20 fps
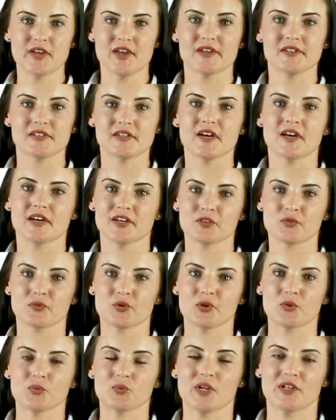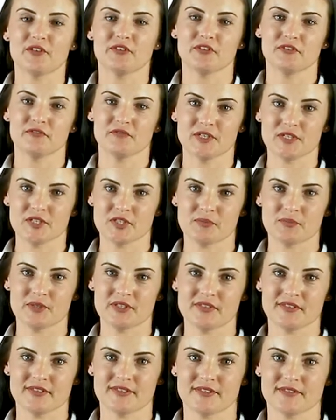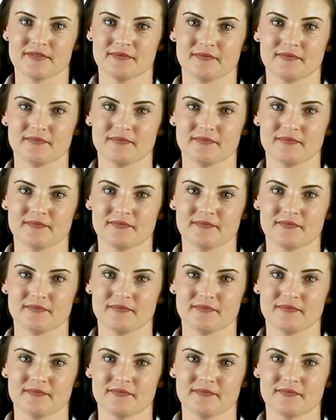at IGrow Wealth Investments.